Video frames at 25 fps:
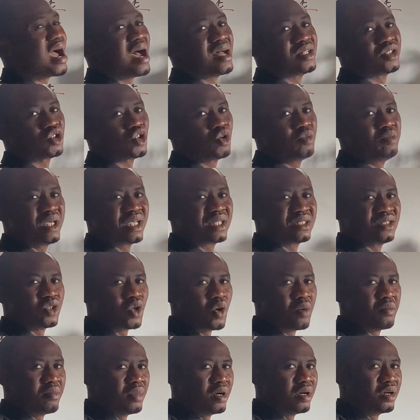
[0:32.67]
atomic
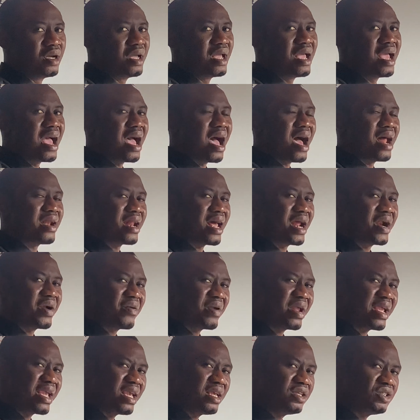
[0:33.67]
number and
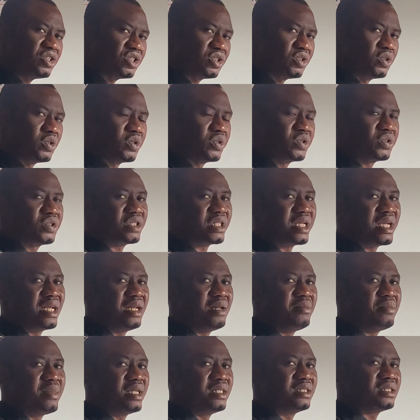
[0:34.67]
arrange those
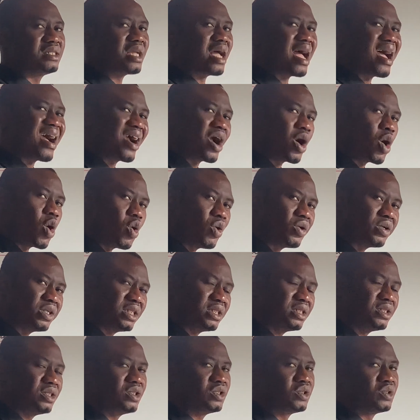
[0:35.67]
elements
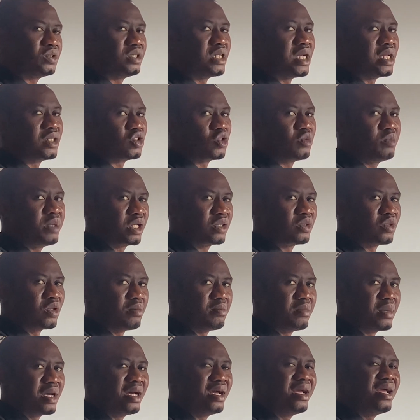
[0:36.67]
according to the atomic
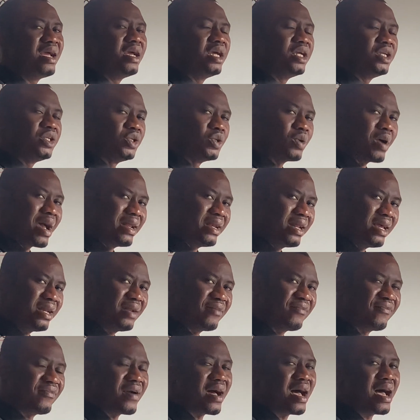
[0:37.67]
number. You
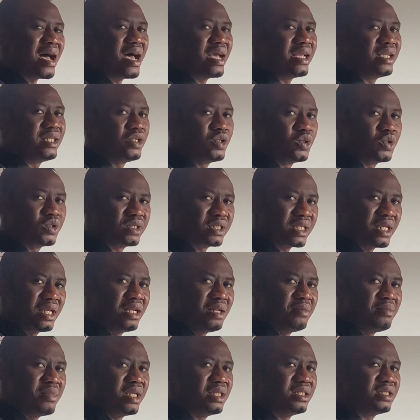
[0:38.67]
identify those
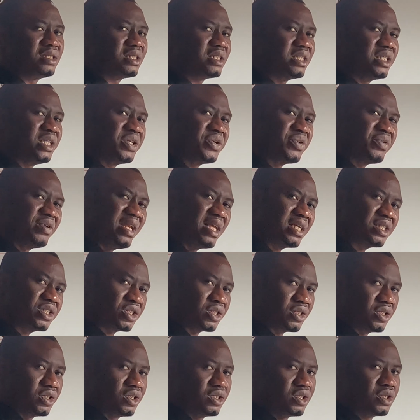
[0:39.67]
elements in
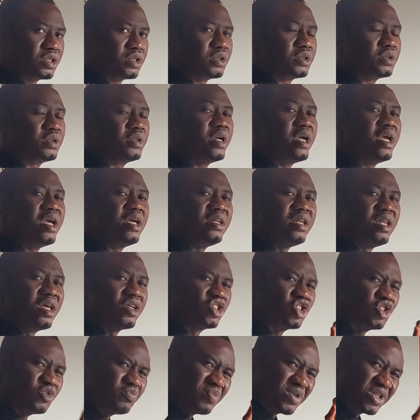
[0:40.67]
relation to the
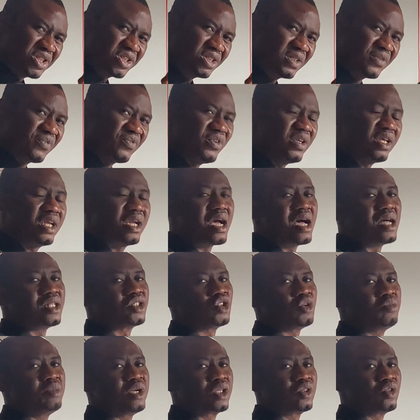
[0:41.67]
specific
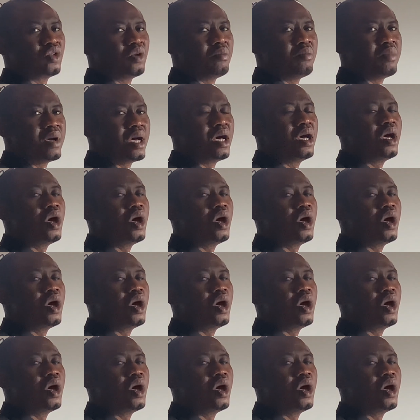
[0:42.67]
atomic number